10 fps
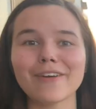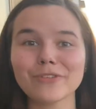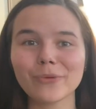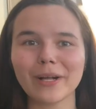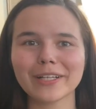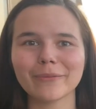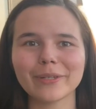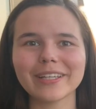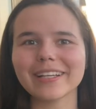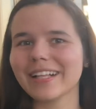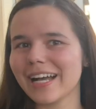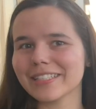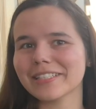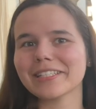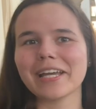After Welcome Week,
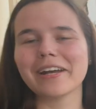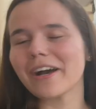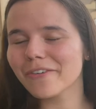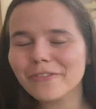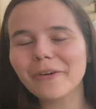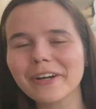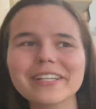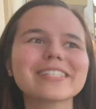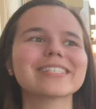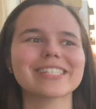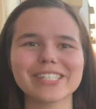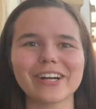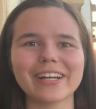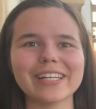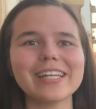classes of course
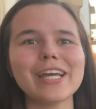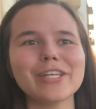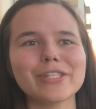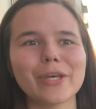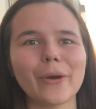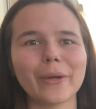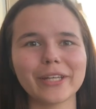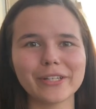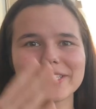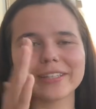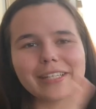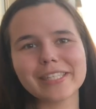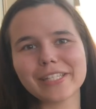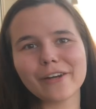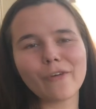started. So here's a
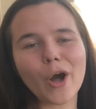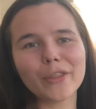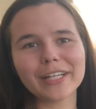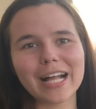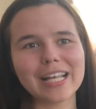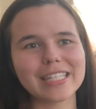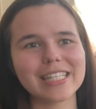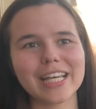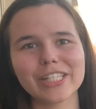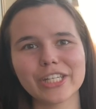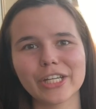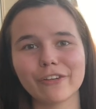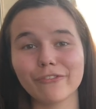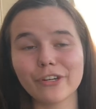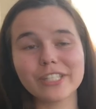list of all the classes I took
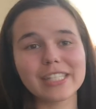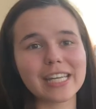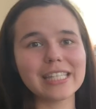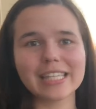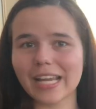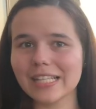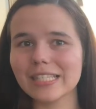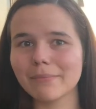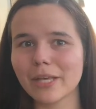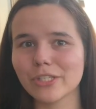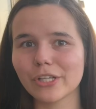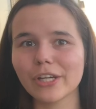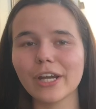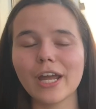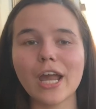first and second semester.
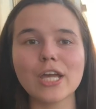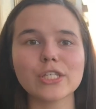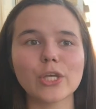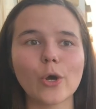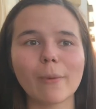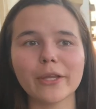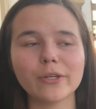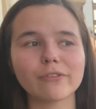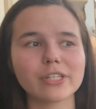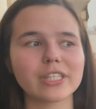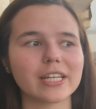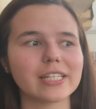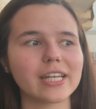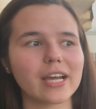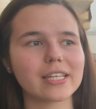So my university
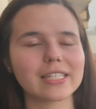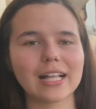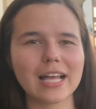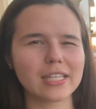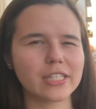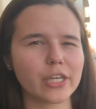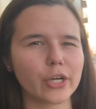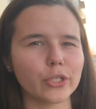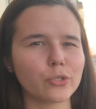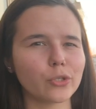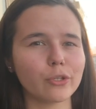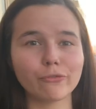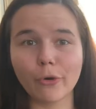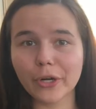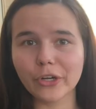does classes that are usually
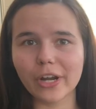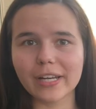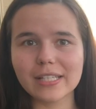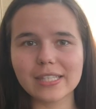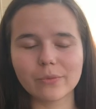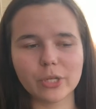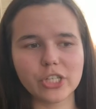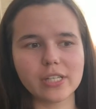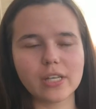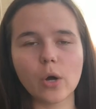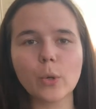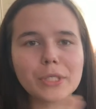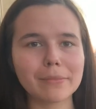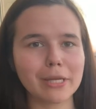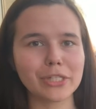4 credits, which is a whole
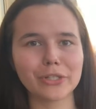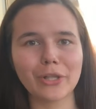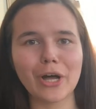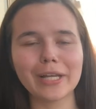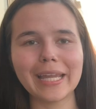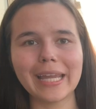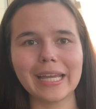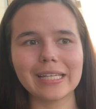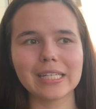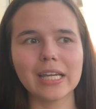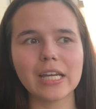semester long, and